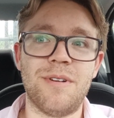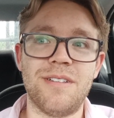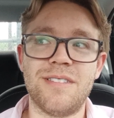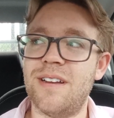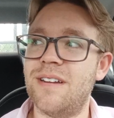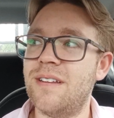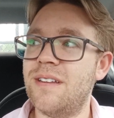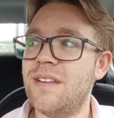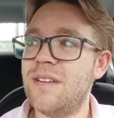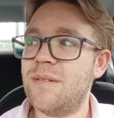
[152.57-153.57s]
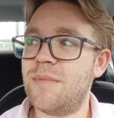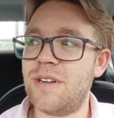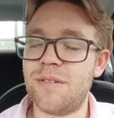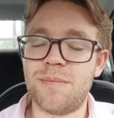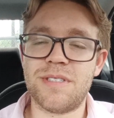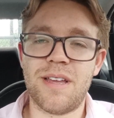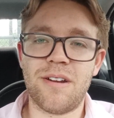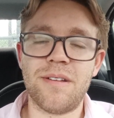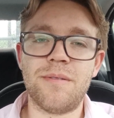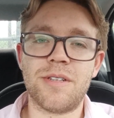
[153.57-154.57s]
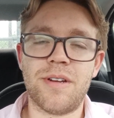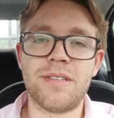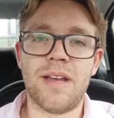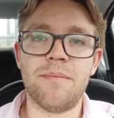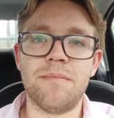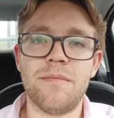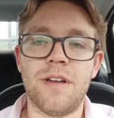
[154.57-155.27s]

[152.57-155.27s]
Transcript: But uh, but no, the Saturday was a great time.